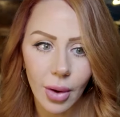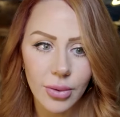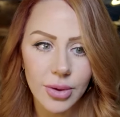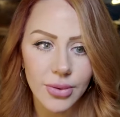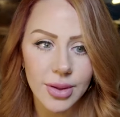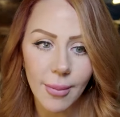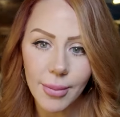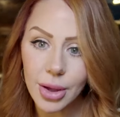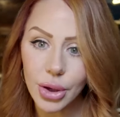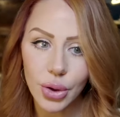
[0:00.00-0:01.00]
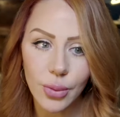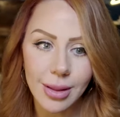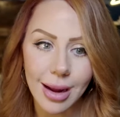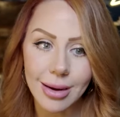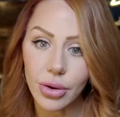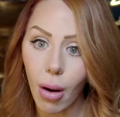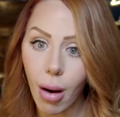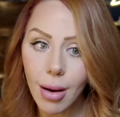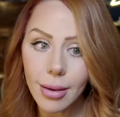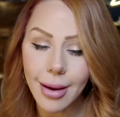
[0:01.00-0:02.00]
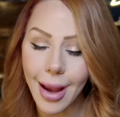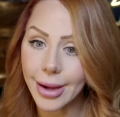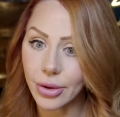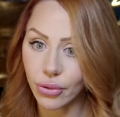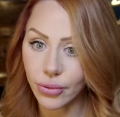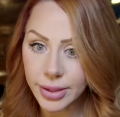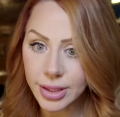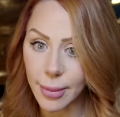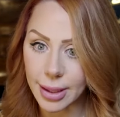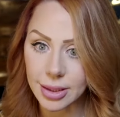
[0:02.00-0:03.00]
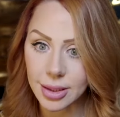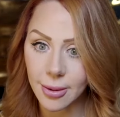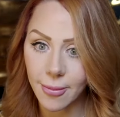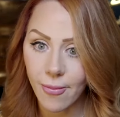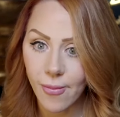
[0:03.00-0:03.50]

Or is there something to do with a dog and Christmas?